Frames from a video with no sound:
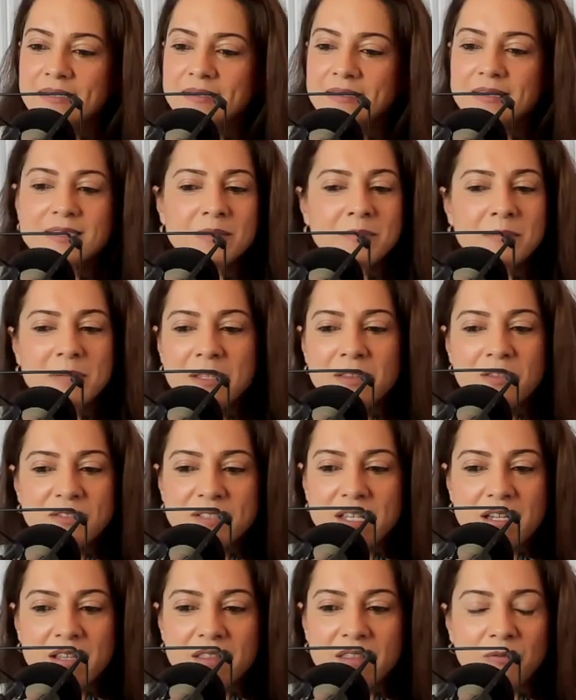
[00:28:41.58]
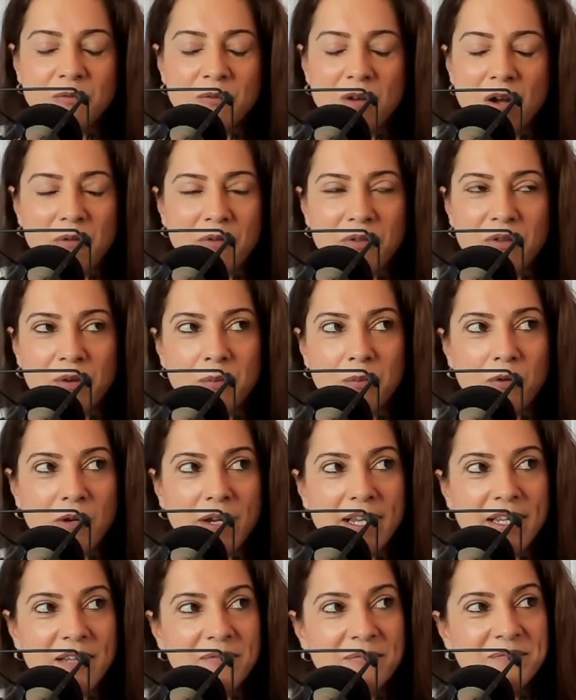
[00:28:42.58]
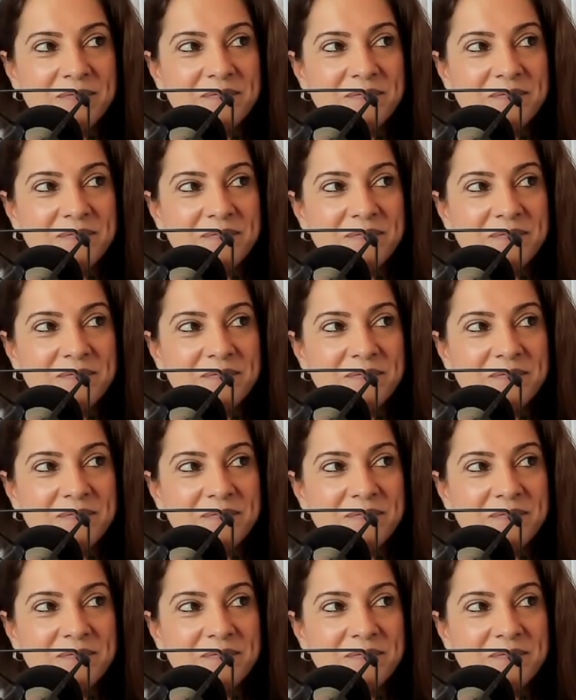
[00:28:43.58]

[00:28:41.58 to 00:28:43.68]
doesn't mean there's anything wrong with your brain.